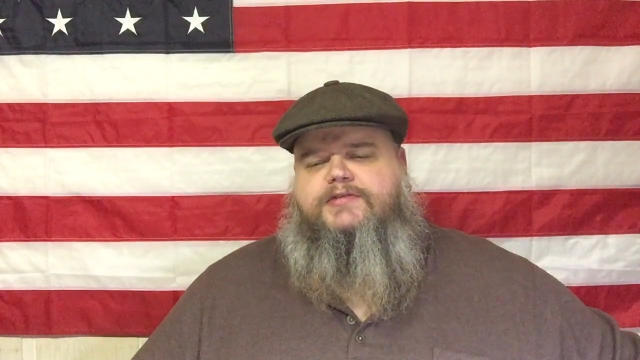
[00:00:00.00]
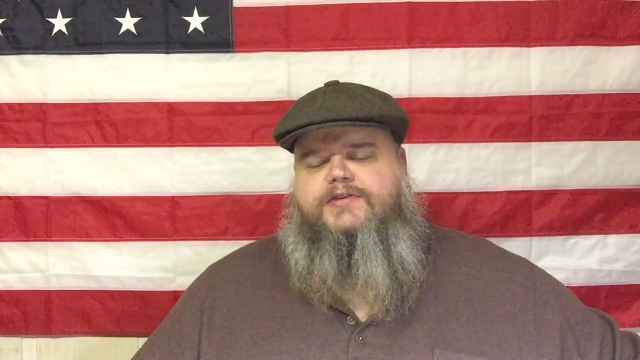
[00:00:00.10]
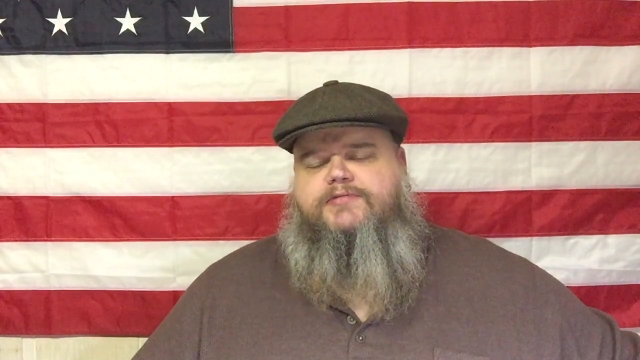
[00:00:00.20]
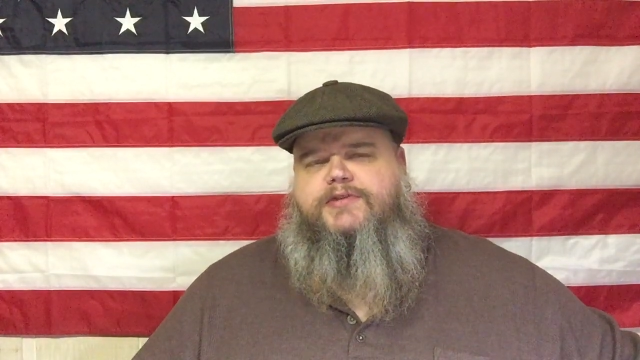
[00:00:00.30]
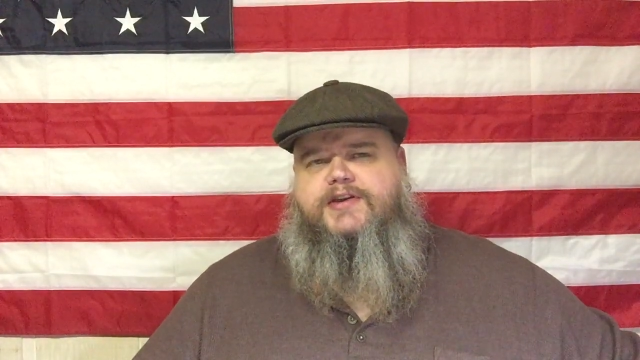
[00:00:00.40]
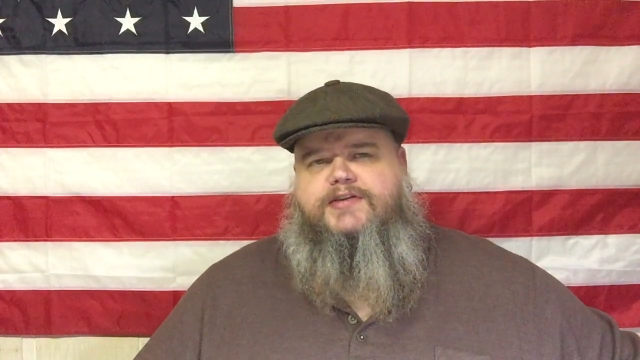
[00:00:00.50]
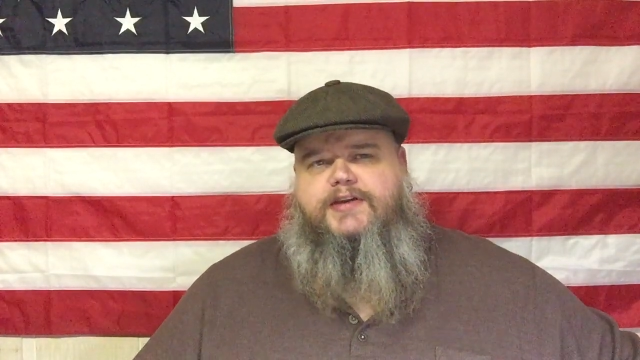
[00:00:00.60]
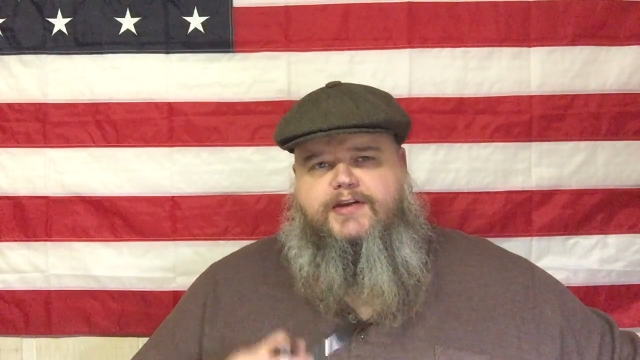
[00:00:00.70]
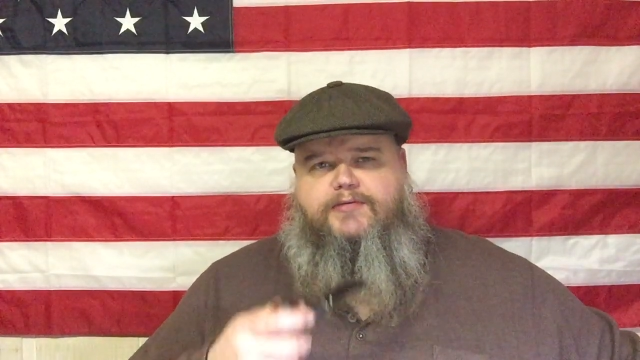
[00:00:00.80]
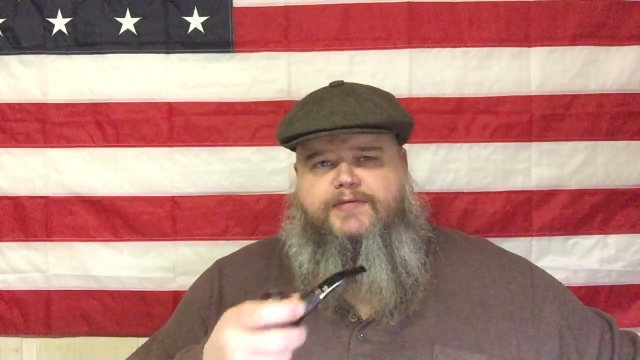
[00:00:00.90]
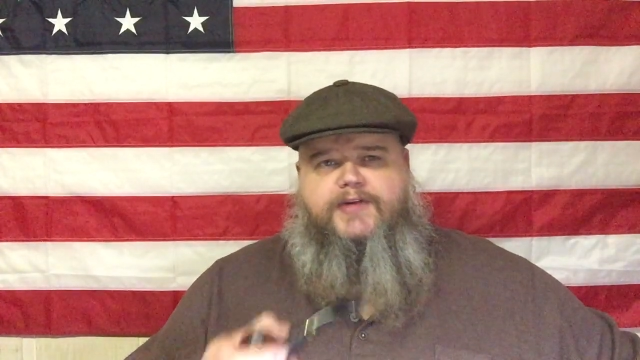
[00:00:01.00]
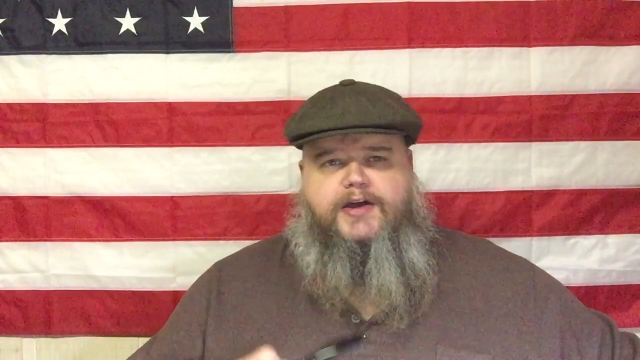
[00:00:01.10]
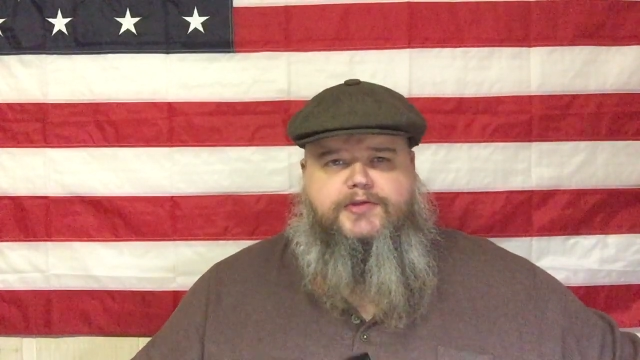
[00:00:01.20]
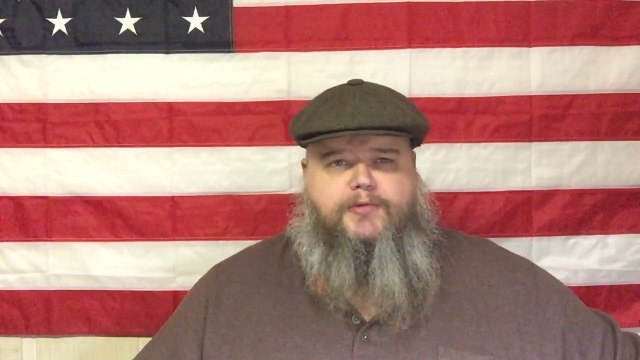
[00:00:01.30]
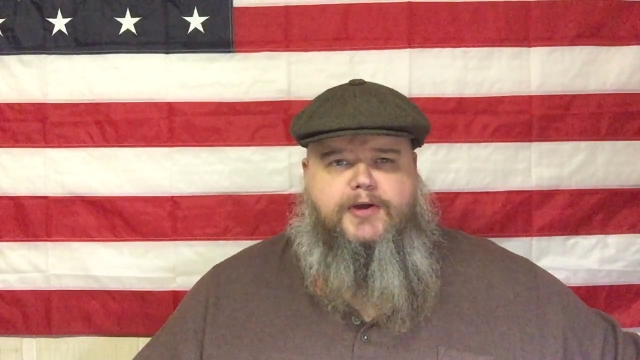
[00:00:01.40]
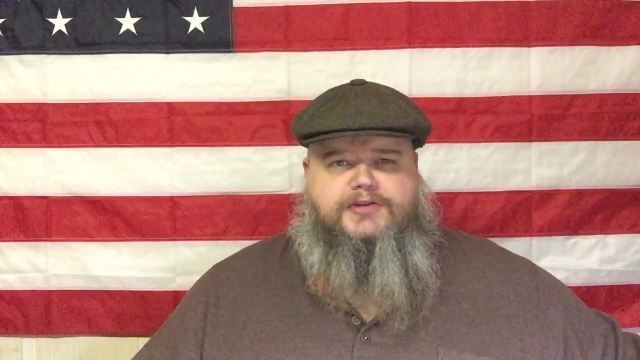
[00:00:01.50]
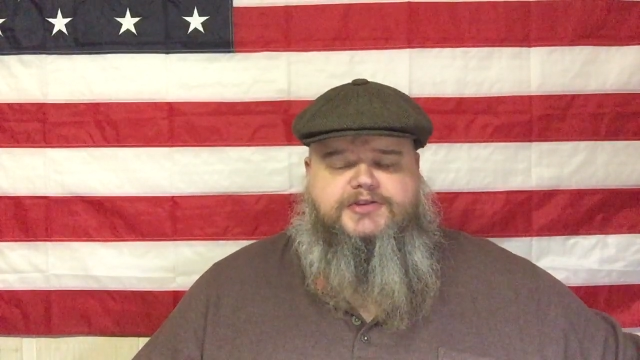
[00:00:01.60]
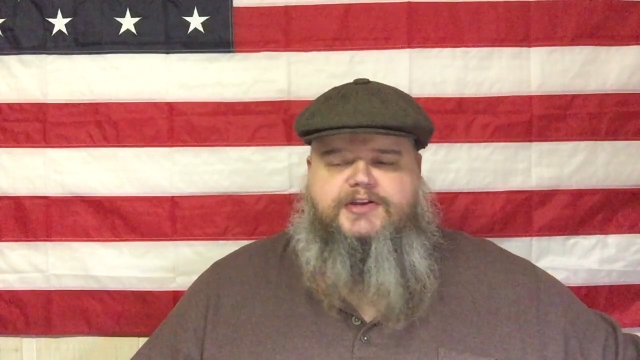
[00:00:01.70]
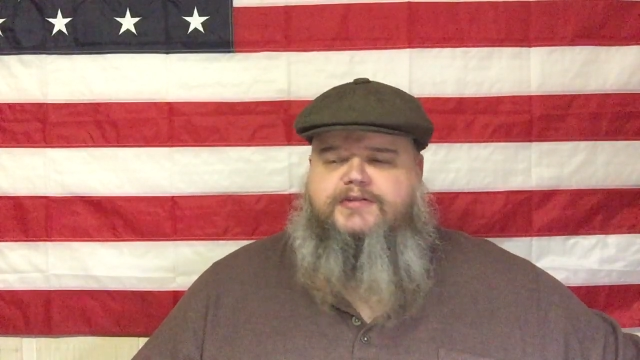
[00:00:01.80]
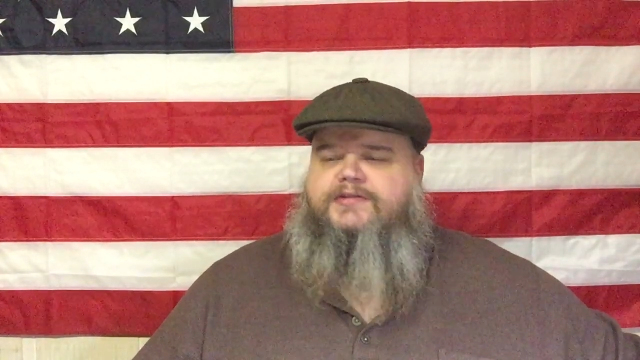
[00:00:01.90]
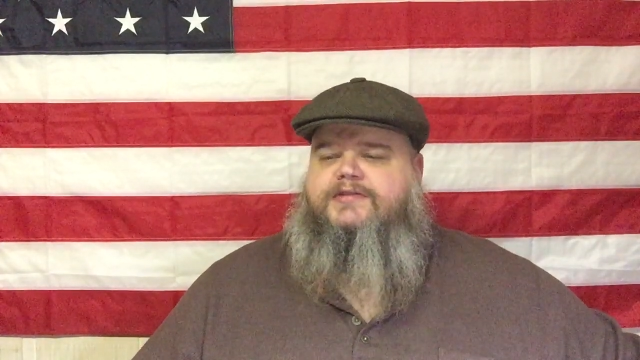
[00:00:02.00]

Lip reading: You would think that I would have gotten the Rossi